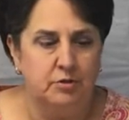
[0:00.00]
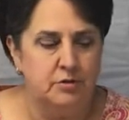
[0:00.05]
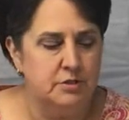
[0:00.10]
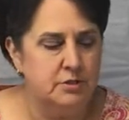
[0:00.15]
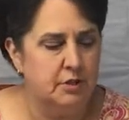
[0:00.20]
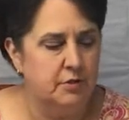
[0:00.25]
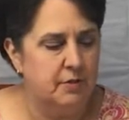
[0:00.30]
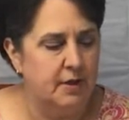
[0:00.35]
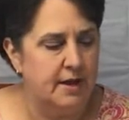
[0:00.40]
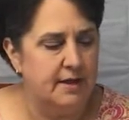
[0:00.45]
So
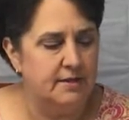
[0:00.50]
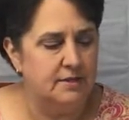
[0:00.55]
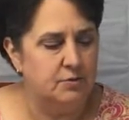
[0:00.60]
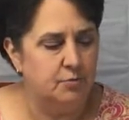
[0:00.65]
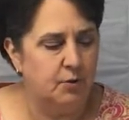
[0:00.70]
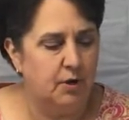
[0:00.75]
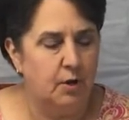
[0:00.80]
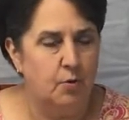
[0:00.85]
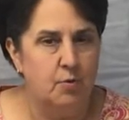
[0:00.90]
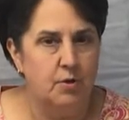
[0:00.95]
that is
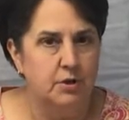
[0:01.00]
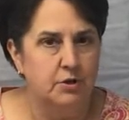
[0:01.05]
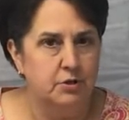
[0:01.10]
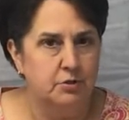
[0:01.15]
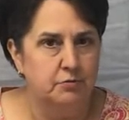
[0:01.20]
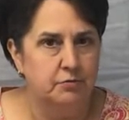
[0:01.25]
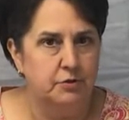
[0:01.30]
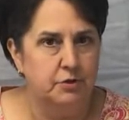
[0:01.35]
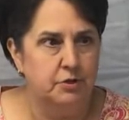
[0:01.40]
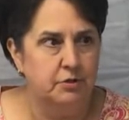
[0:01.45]
what I want to do
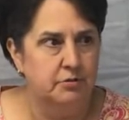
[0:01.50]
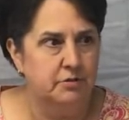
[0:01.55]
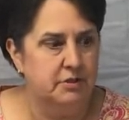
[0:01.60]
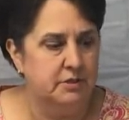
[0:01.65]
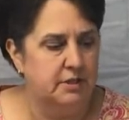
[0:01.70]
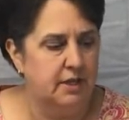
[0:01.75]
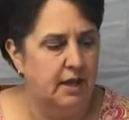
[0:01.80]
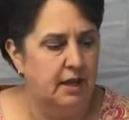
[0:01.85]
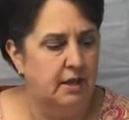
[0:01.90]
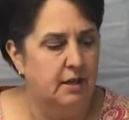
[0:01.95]
for you
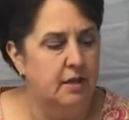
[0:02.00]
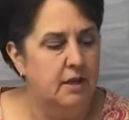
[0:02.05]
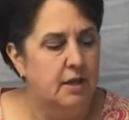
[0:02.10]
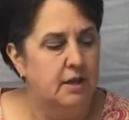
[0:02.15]
today,